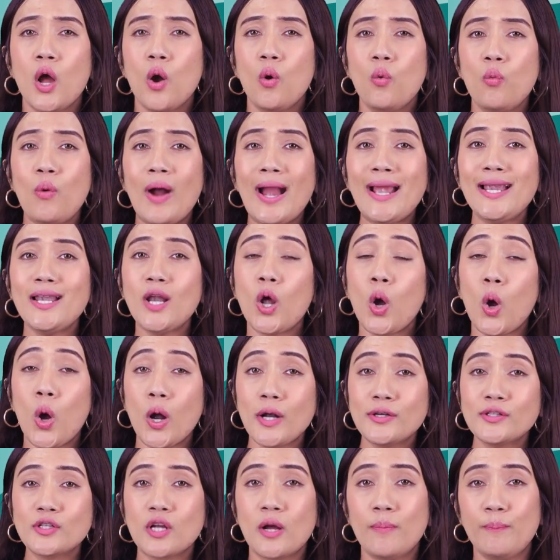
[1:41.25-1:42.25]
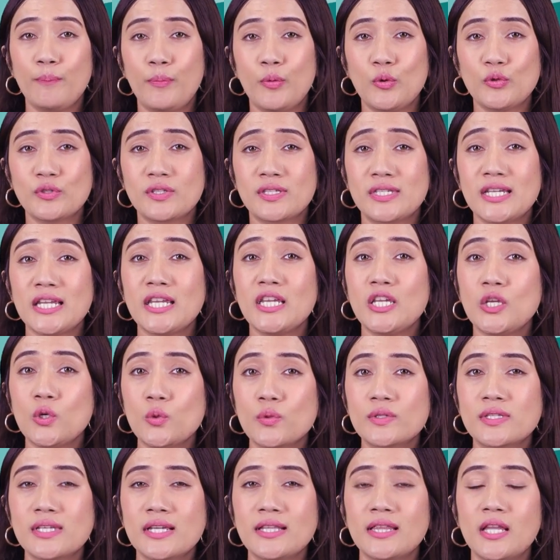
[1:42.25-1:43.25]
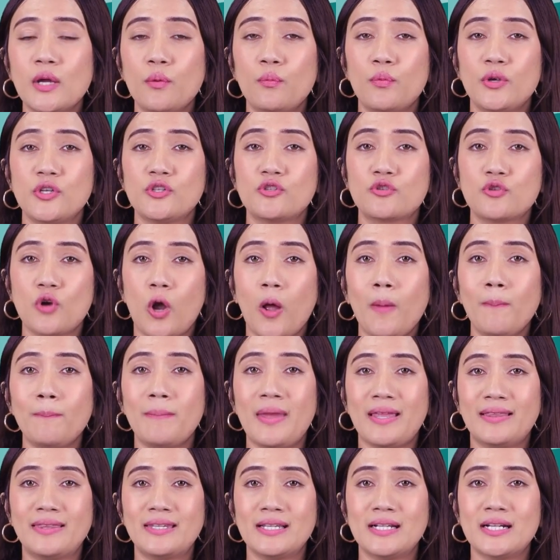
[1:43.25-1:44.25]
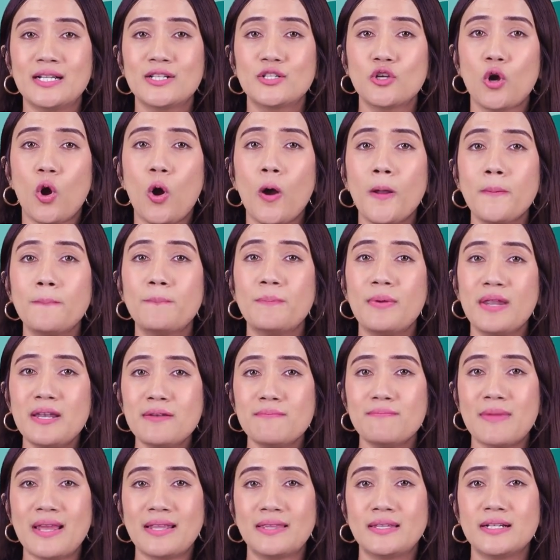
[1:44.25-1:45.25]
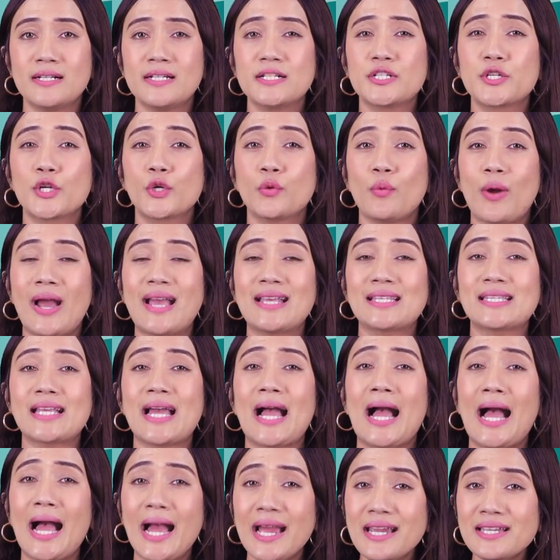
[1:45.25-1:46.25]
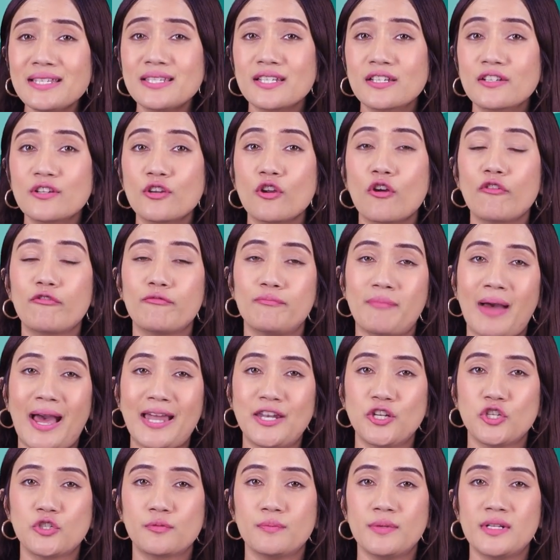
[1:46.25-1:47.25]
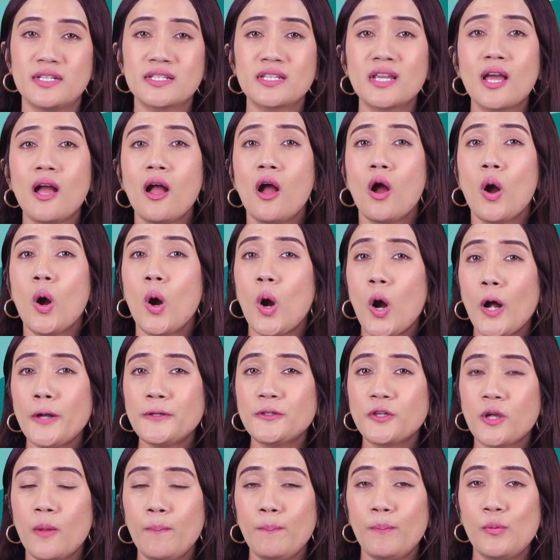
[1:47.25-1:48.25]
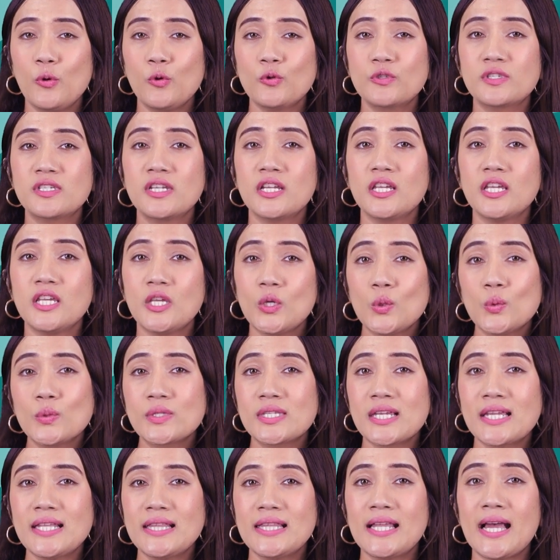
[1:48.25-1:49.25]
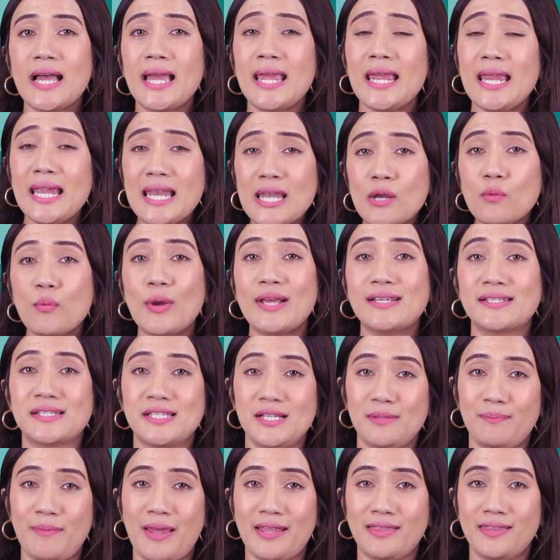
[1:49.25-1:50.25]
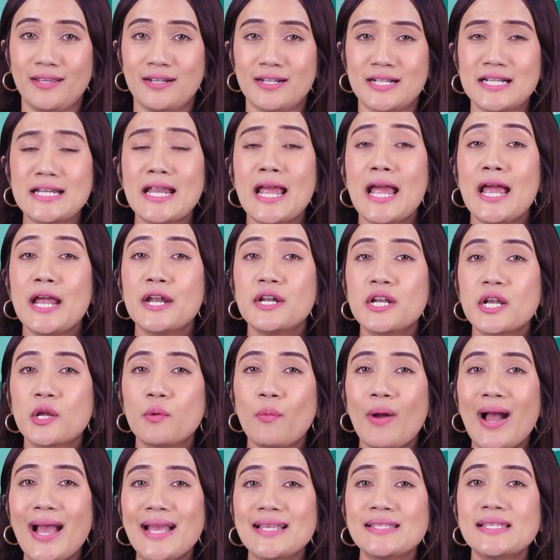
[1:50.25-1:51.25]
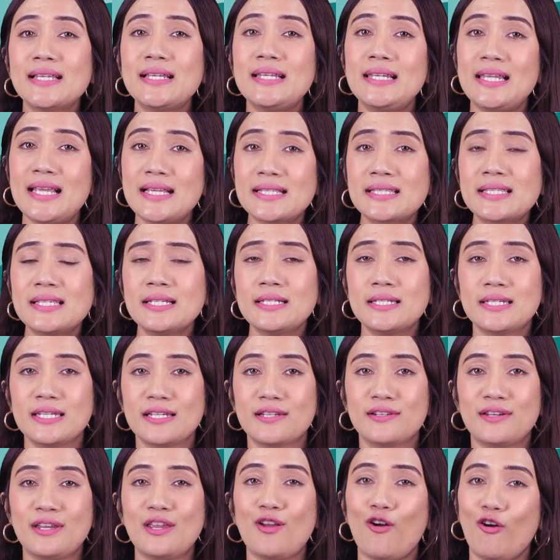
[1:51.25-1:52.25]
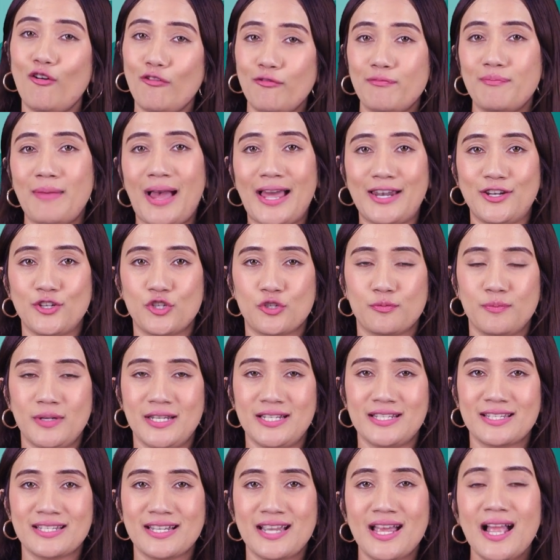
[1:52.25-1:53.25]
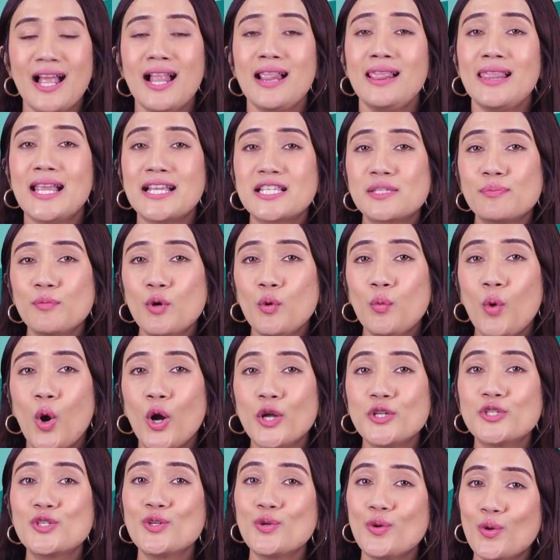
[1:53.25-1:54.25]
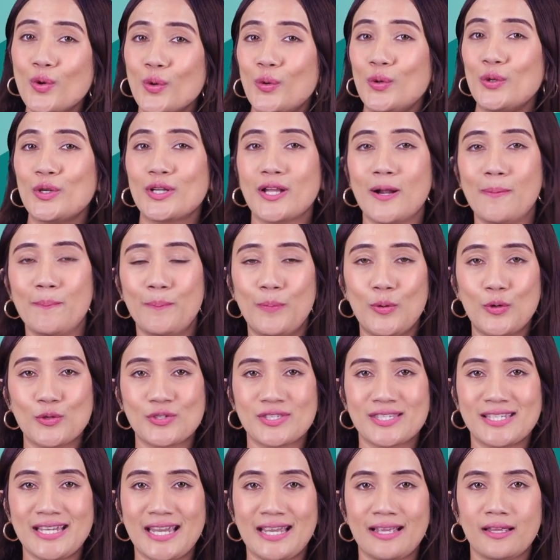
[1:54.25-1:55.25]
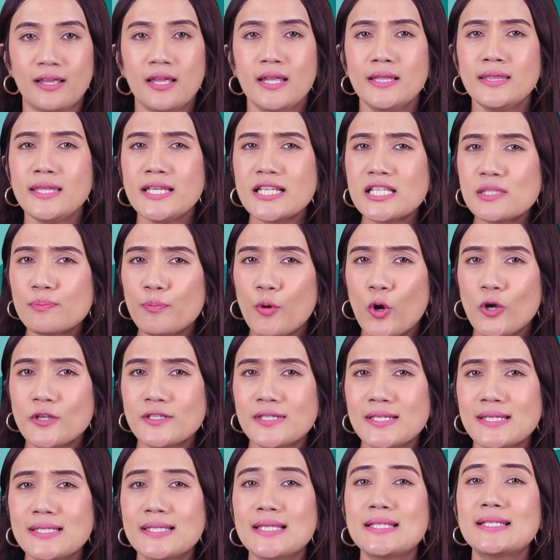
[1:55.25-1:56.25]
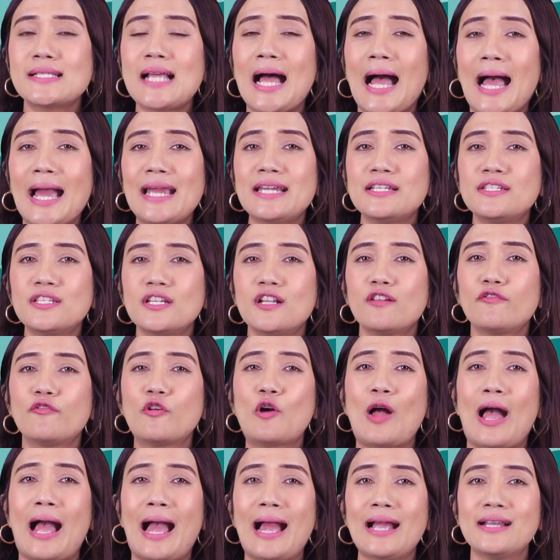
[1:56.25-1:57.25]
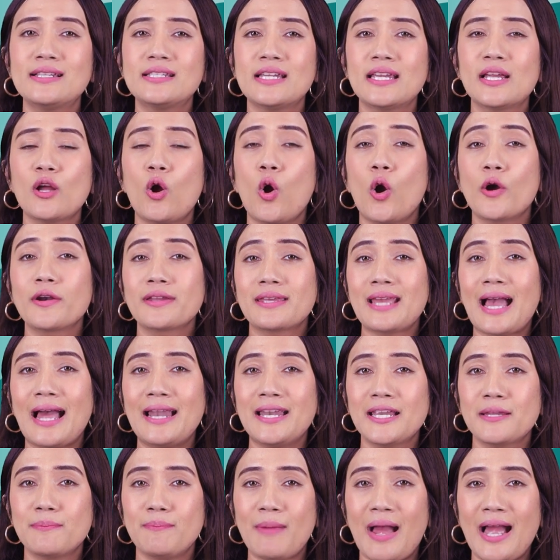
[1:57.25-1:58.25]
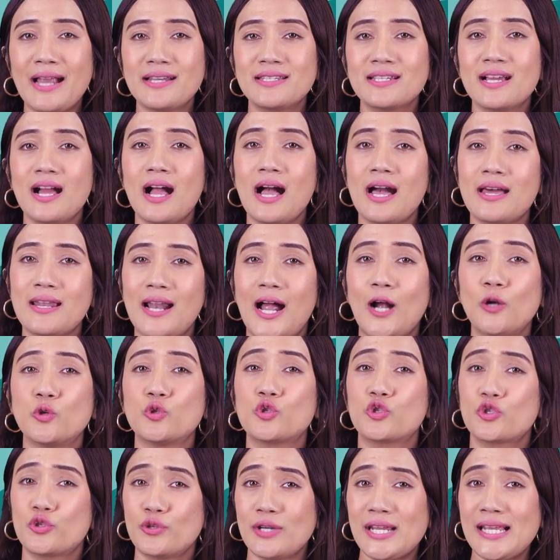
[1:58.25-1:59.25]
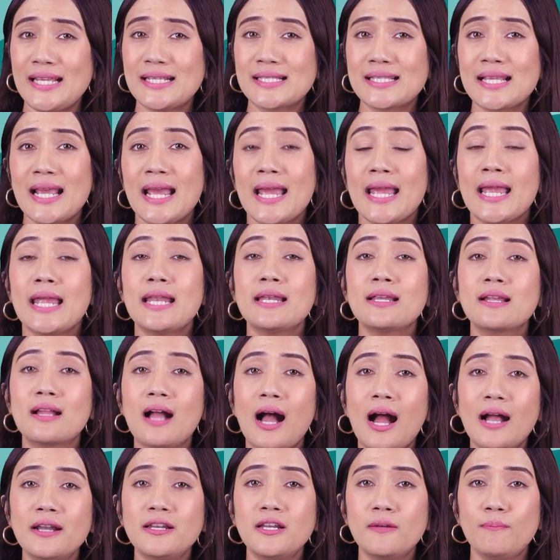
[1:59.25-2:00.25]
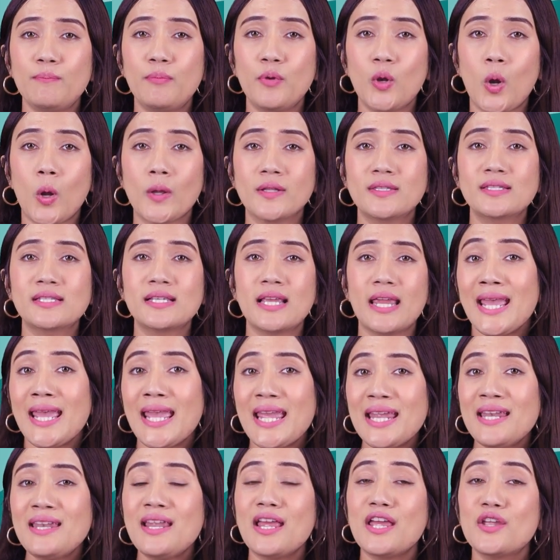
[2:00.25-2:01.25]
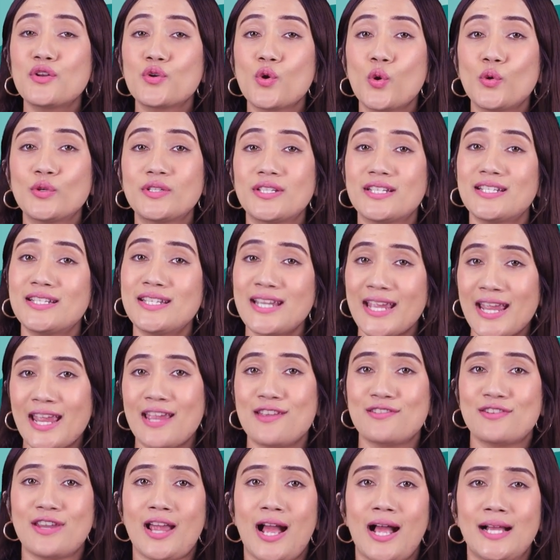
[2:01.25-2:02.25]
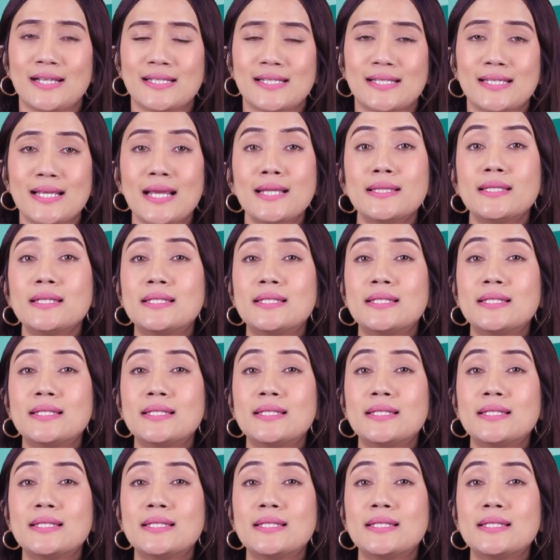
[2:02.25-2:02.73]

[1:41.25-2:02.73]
While hot composting using the withdraw method or bin method requires a high degree of management, hot composting using the in-vessel method requires a lesser degree of management. Let's move on to cold composting. This process is ideal for adding organic matter around trees, in garden plots, in eroded areas.